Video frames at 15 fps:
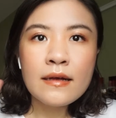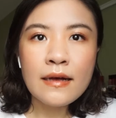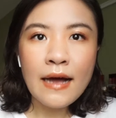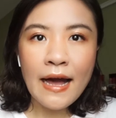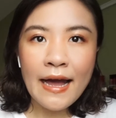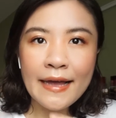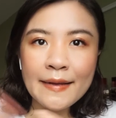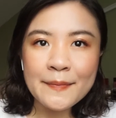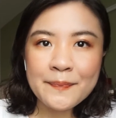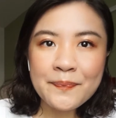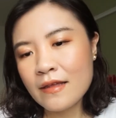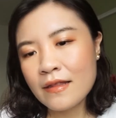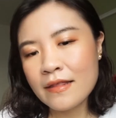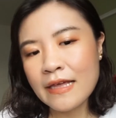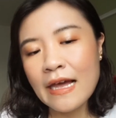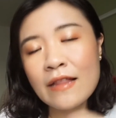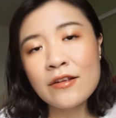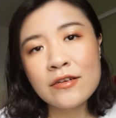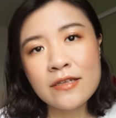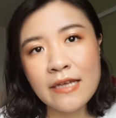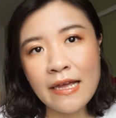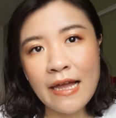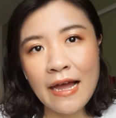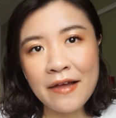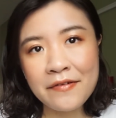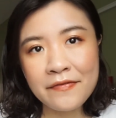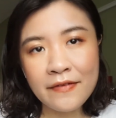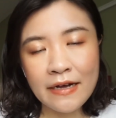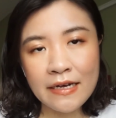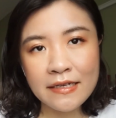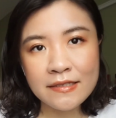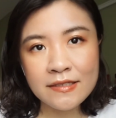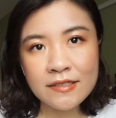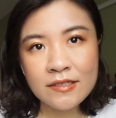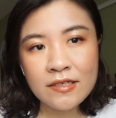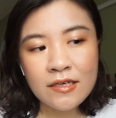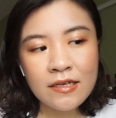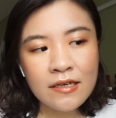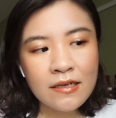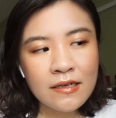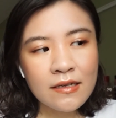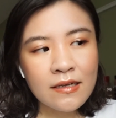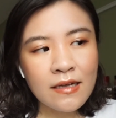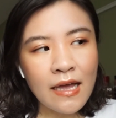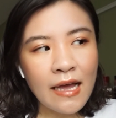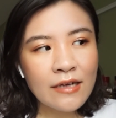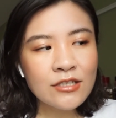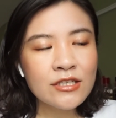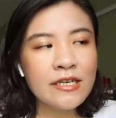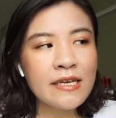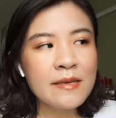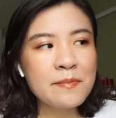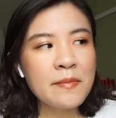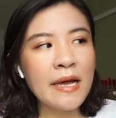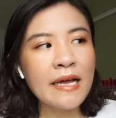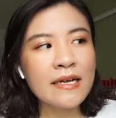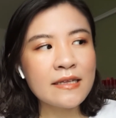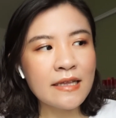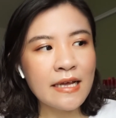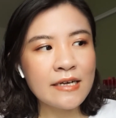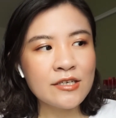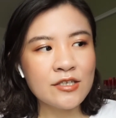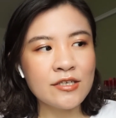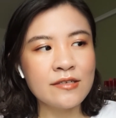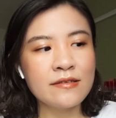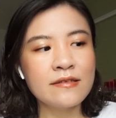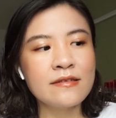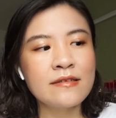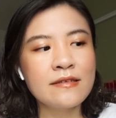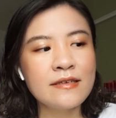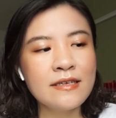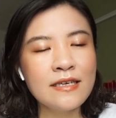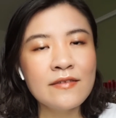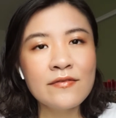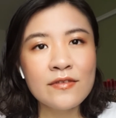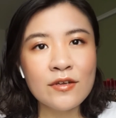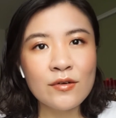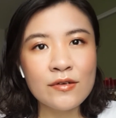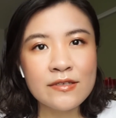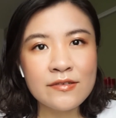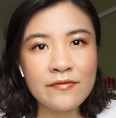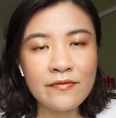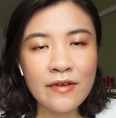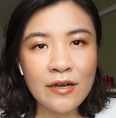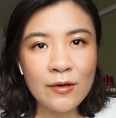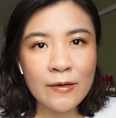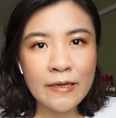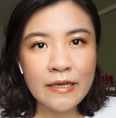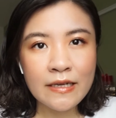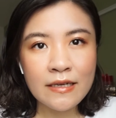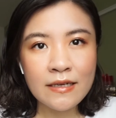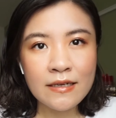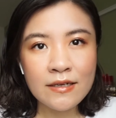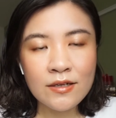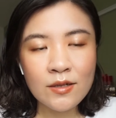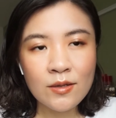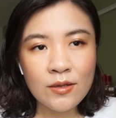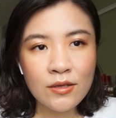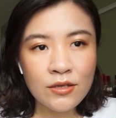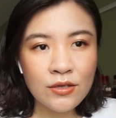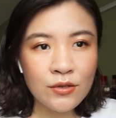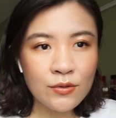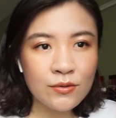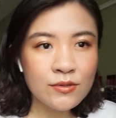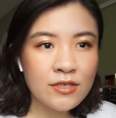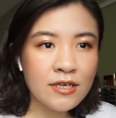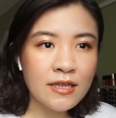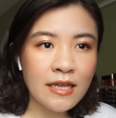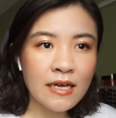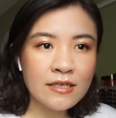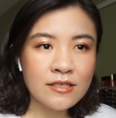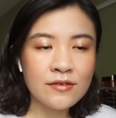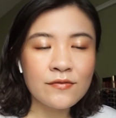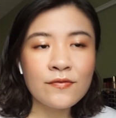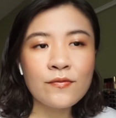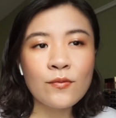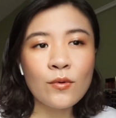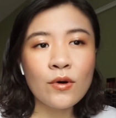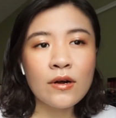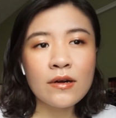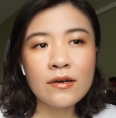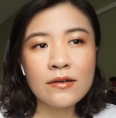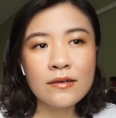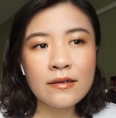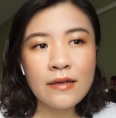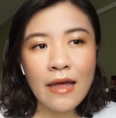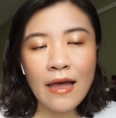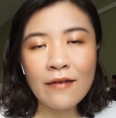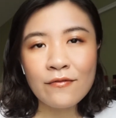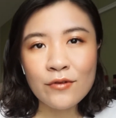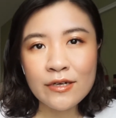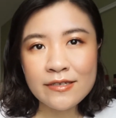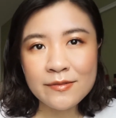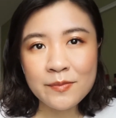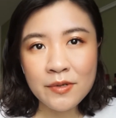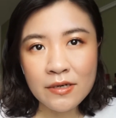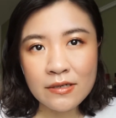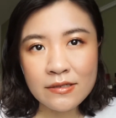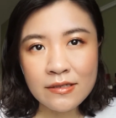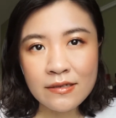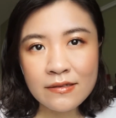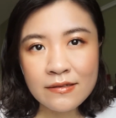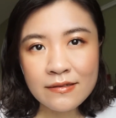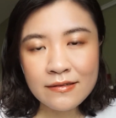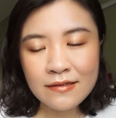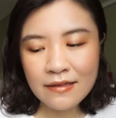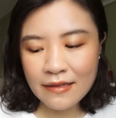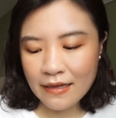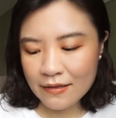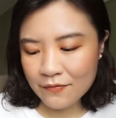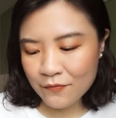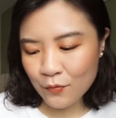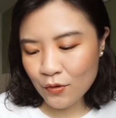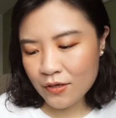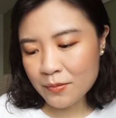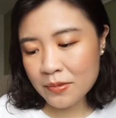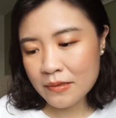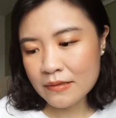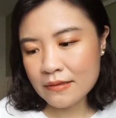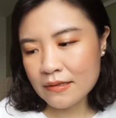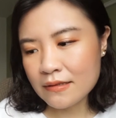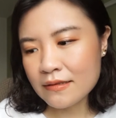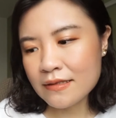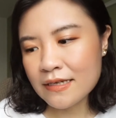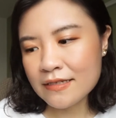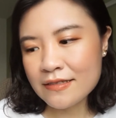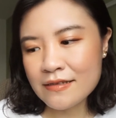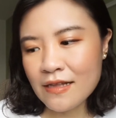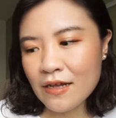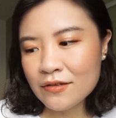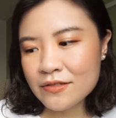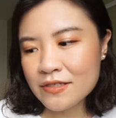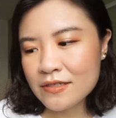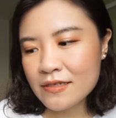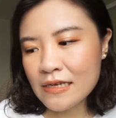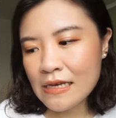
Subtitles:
Hi, the other day I find actually in my collection, even though it's very huge collection for an average person, that for a person does not